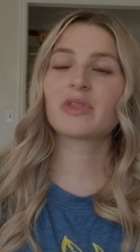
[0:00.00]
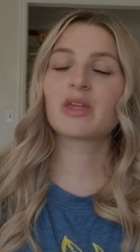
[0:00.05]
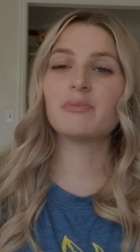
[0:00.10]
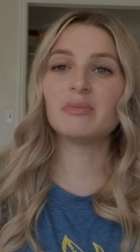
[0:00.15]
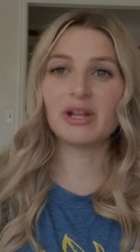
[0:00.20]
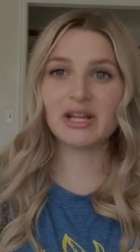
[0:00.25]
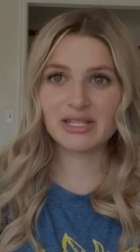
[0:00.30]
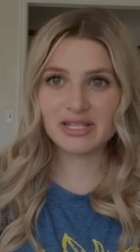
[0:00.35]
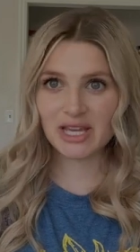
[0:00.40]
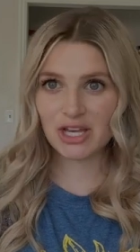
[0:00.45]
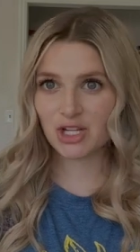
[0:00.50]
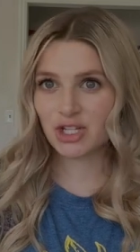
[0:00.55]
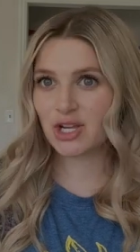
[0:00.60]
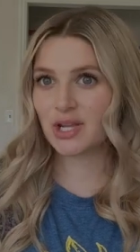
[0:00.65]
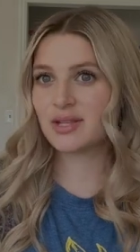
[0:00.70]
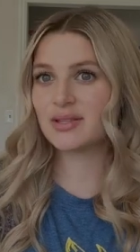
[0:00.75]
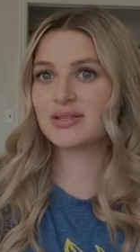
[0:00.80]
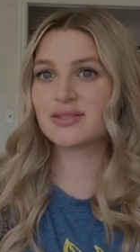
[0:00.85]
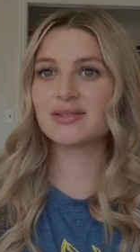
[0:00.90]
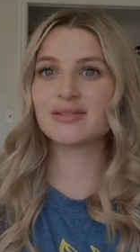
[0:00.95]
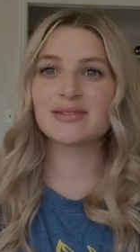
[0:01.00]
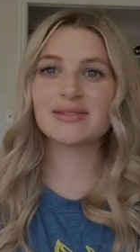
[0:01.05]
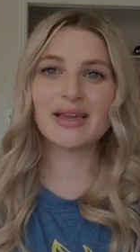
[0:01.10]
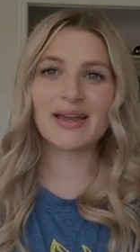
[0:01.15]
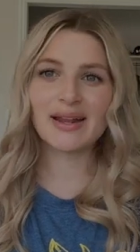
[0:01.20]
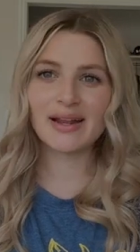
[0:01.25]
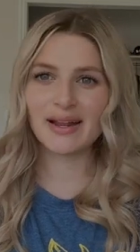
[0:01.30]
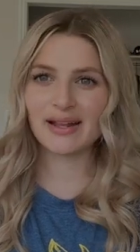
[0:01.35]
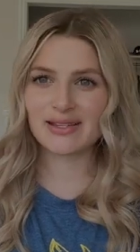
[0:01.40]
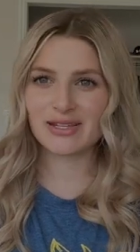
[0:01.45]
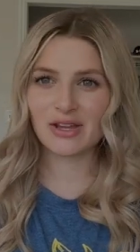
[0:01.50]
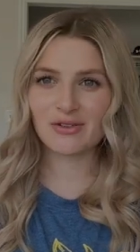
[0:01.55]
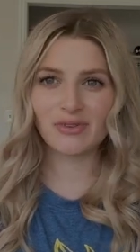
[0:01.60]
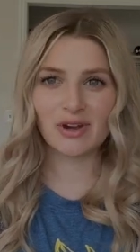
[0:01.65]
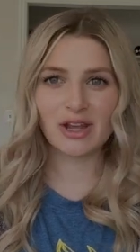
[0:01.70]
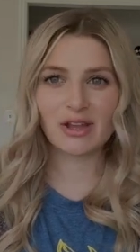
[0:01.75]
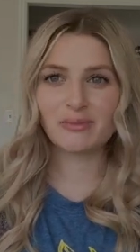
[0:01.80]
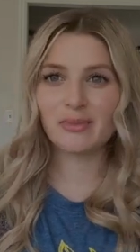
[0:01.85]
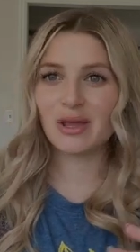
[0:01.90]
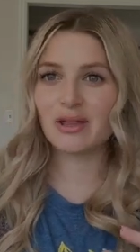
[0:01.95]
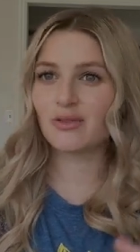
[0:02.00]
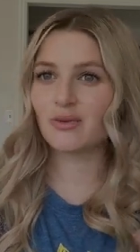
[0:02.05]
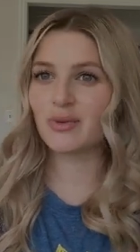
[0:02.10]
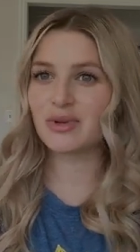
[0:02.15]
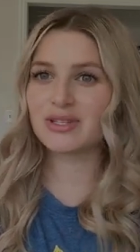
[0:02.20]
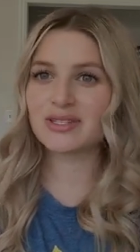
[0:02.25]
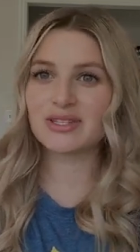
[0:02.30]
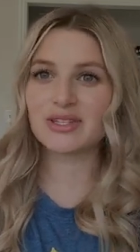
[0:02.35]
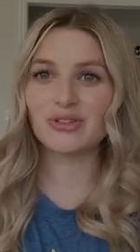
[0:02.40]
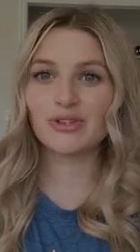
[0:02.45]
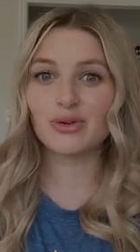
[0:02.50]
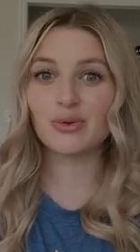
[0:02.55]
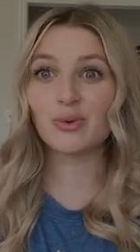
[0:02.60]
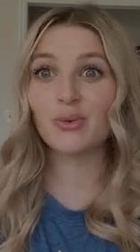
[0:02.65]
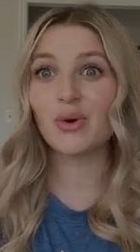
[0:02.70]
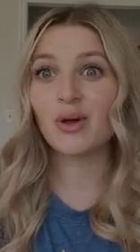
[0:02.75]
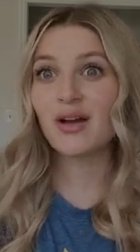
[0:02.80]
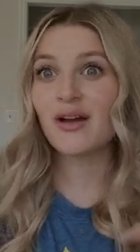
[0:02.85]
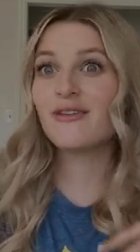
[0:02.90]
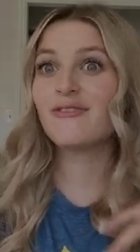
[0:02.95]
meditations. 10 out of 10 recommend the ones that you